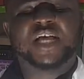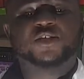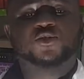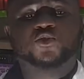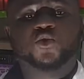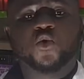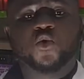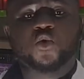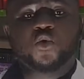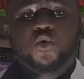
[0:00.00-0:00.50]

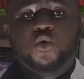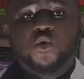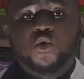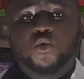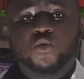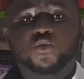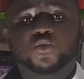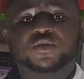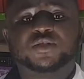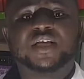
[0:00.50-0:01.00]
so
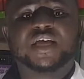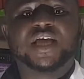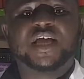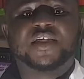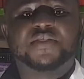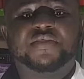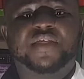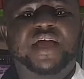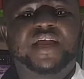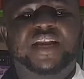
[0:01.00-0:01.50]
close,
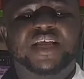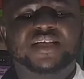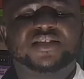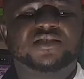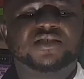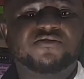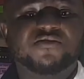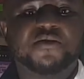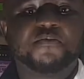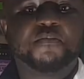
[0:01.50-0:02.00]
then it's
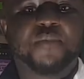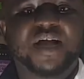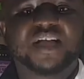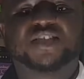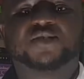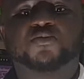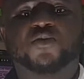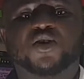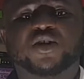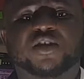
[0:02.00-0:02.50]
even
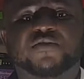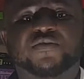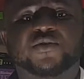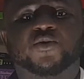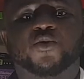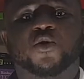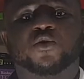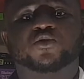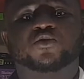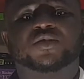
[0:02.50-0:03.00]
much more
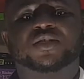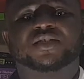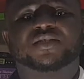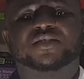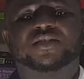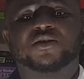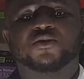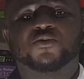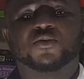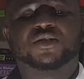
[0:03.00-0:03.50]
difficult to
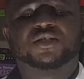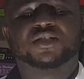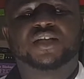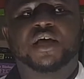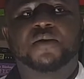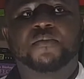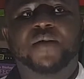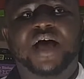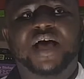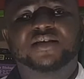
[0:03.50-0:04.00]
distinguish
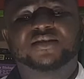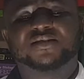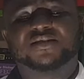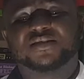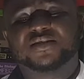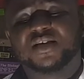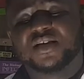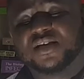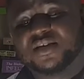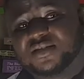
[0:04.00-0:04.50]
them
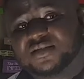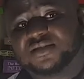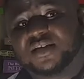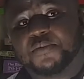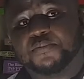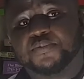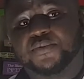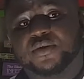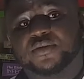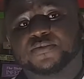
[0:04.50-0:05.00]
as
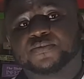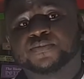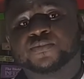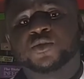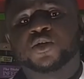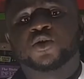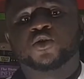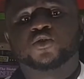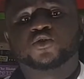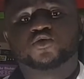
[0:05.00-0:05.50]
separate.
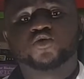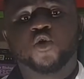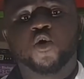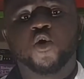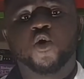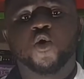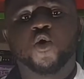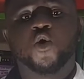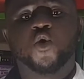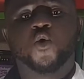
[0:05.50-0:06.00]

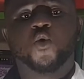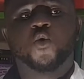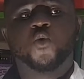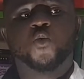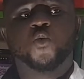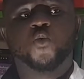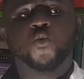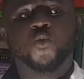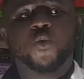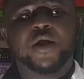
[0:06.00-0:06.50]
So
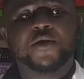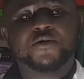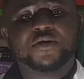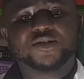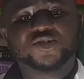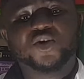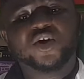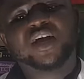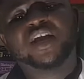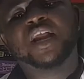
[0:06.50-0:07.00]
when
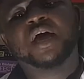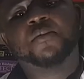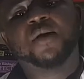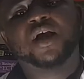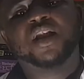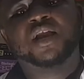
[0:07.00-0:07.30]
we're talking about